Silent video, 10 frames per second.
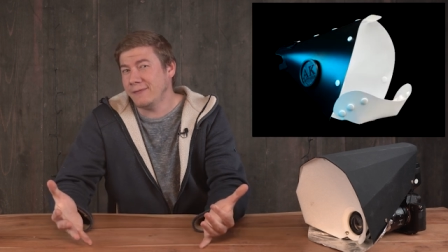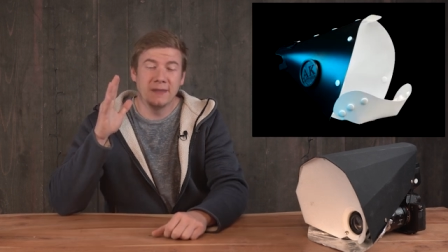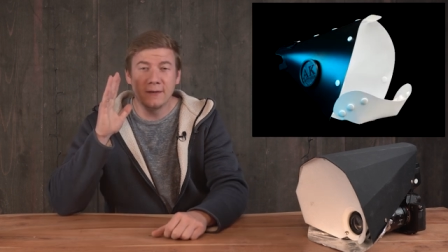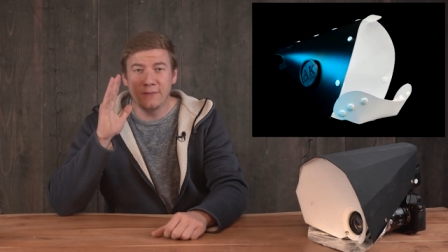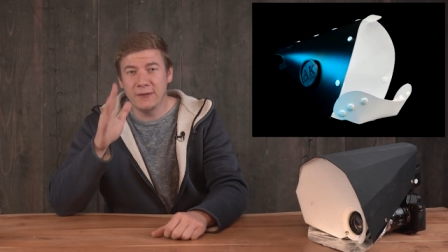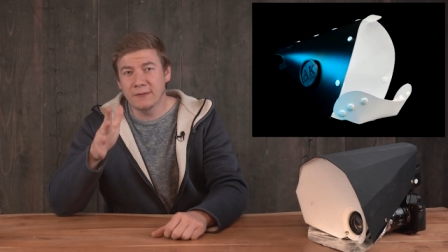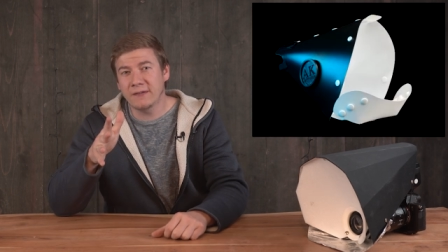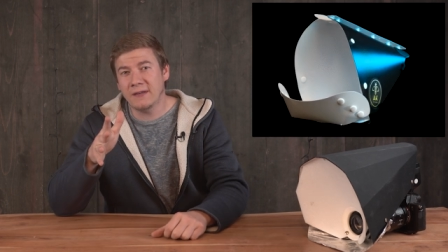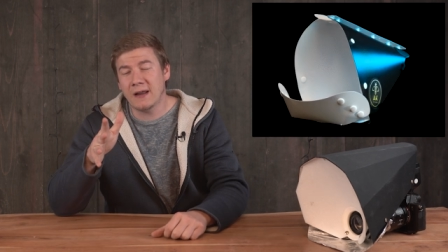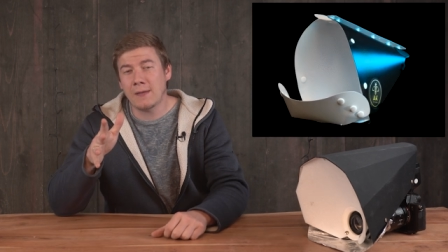The diffuser
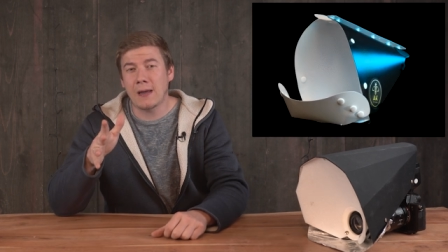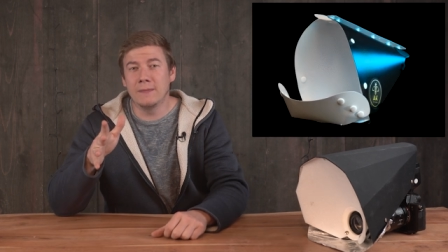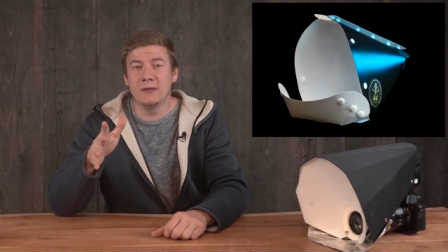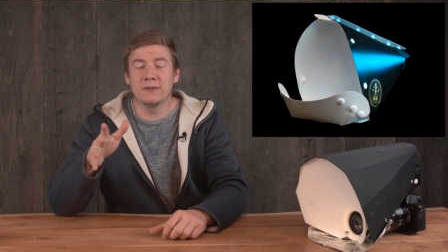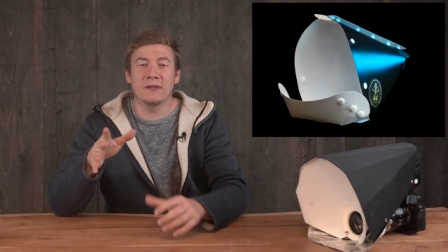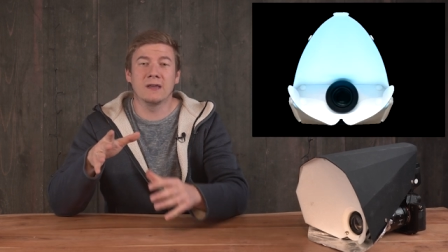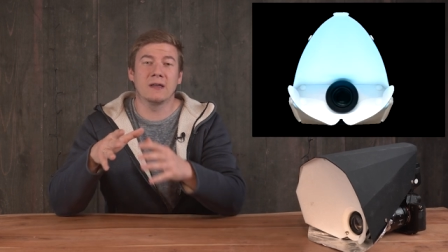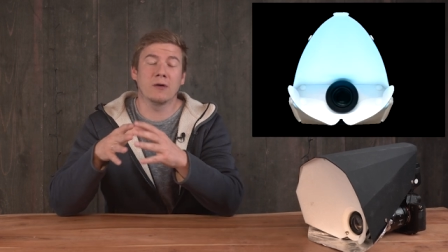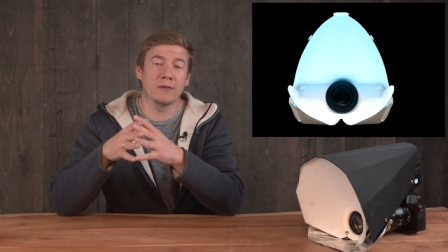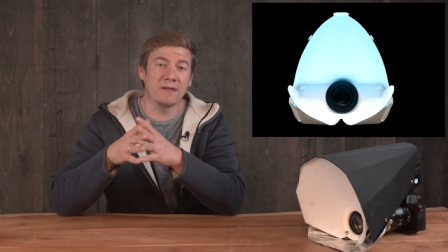setup I'm
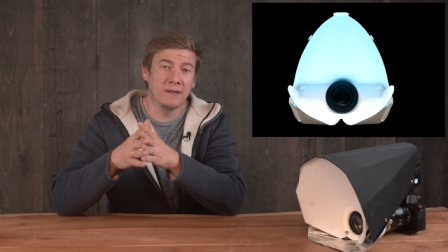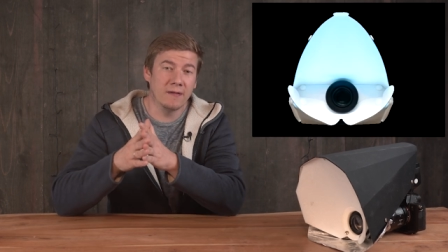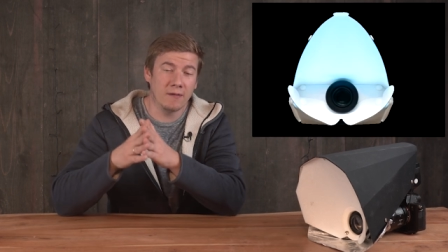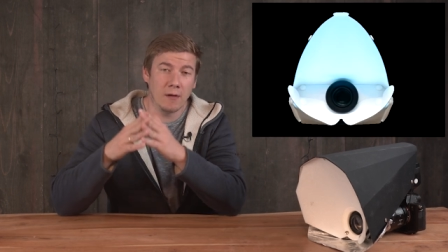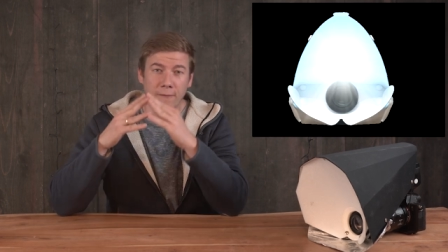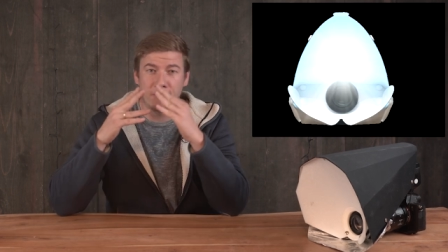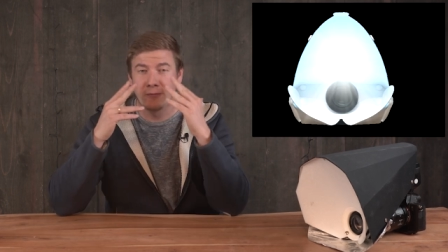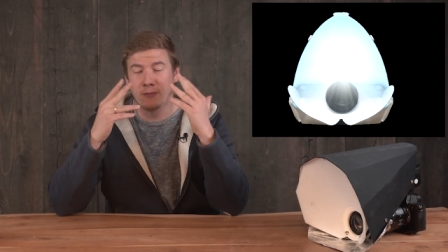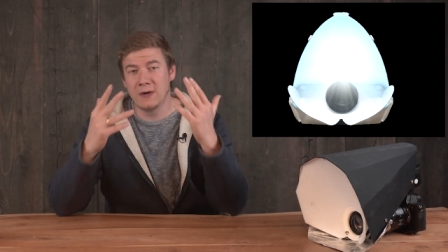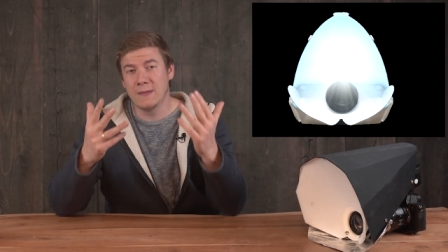using consists of
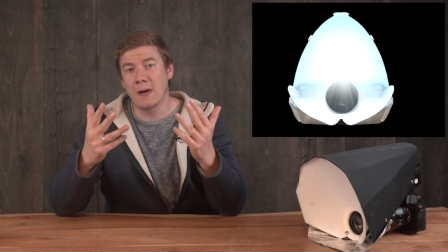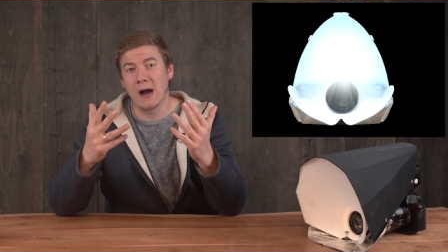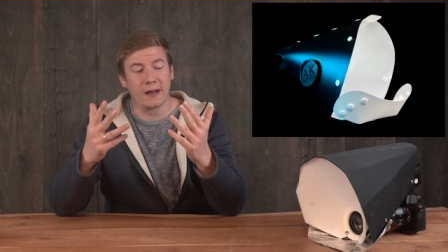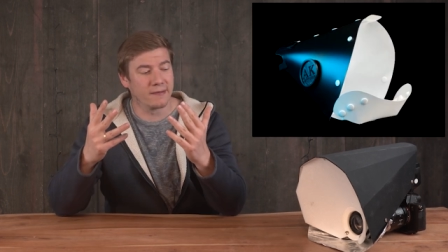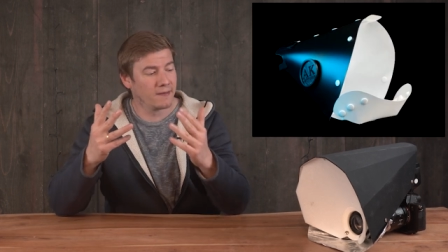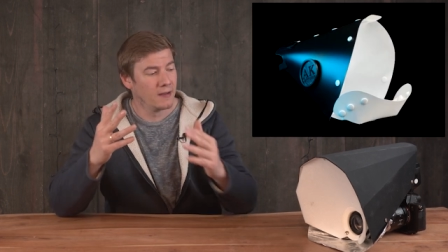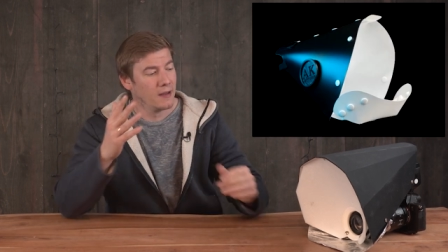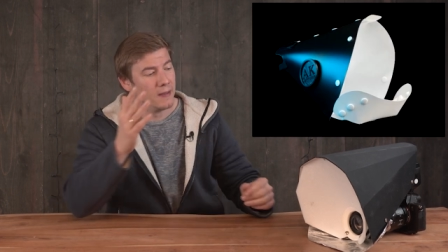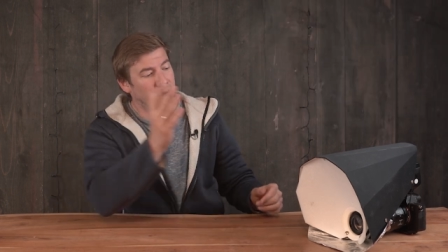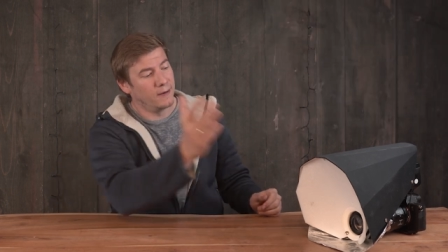three parts.
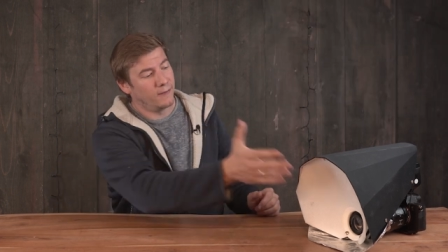The